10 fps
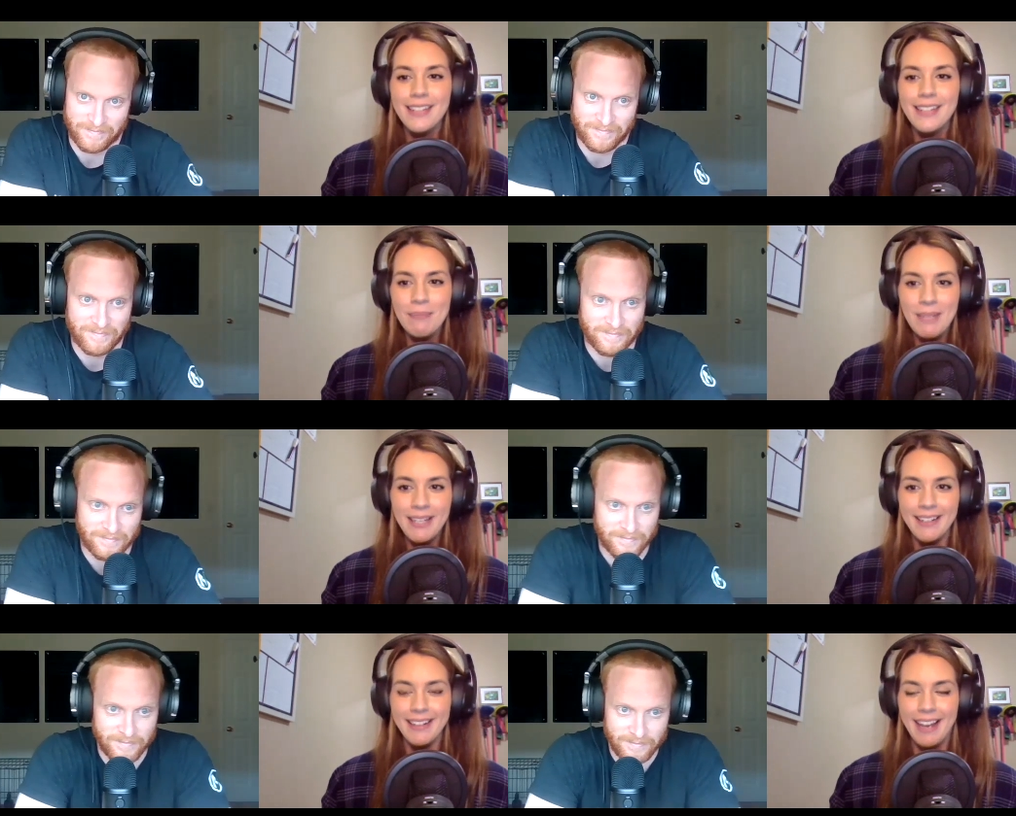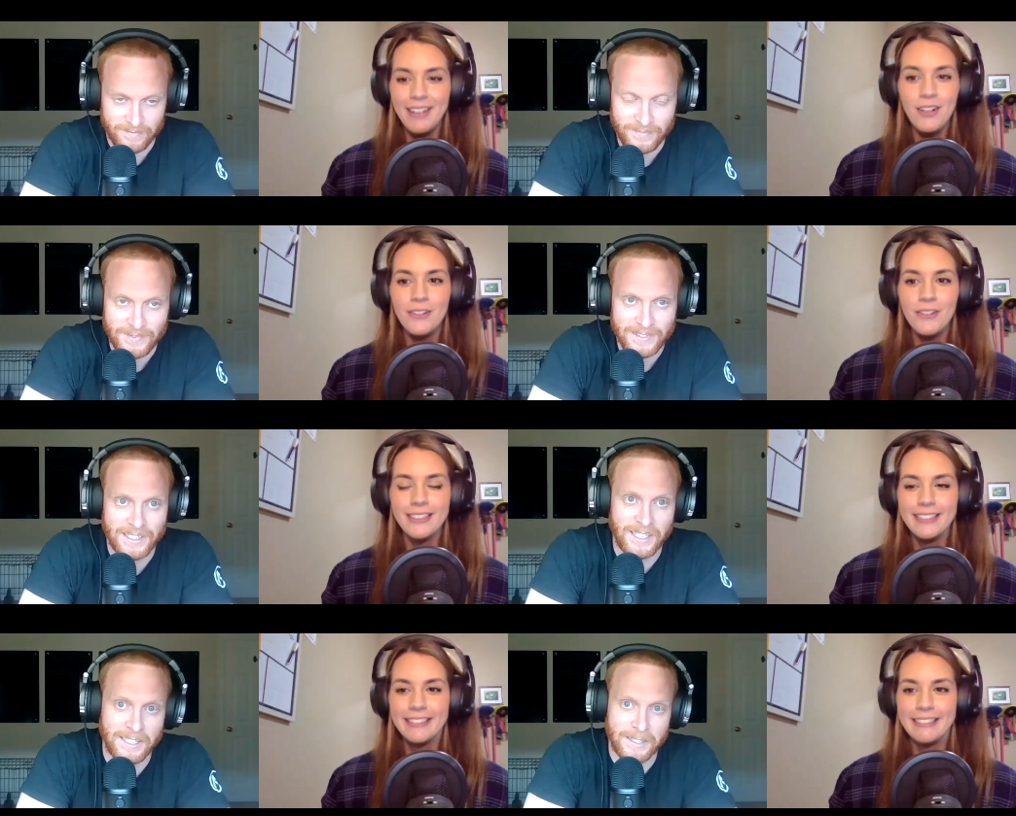Speaker 1: it mean? I don't
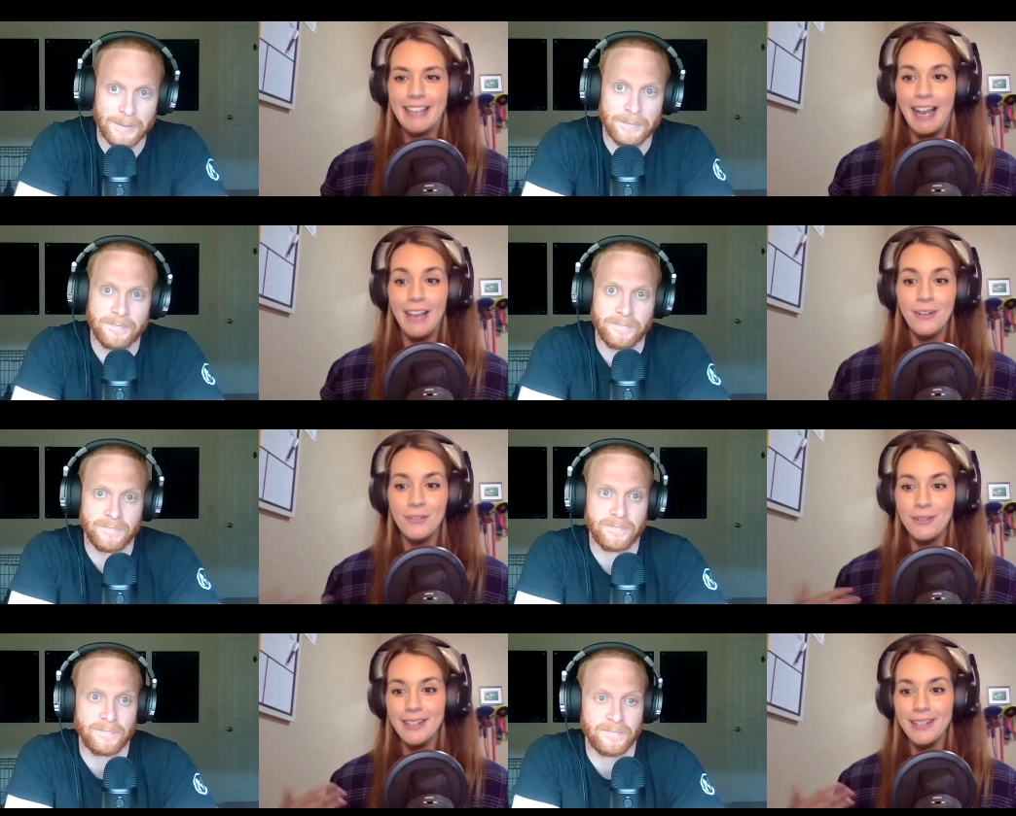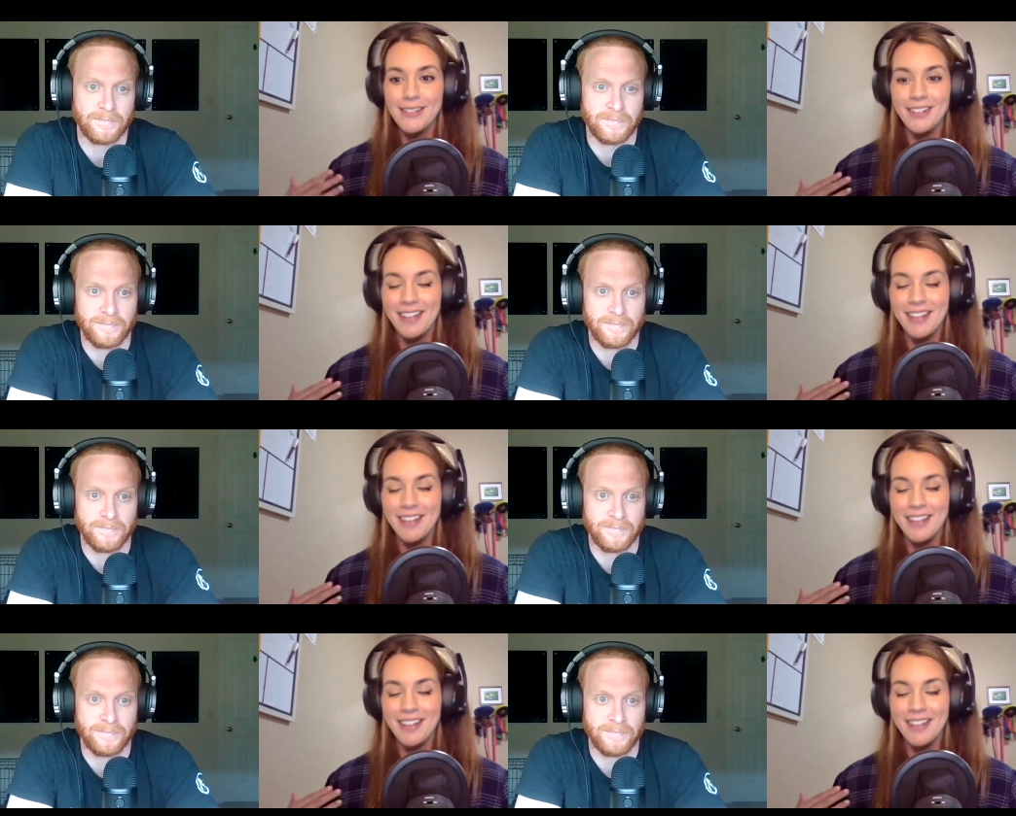I don't know the answer to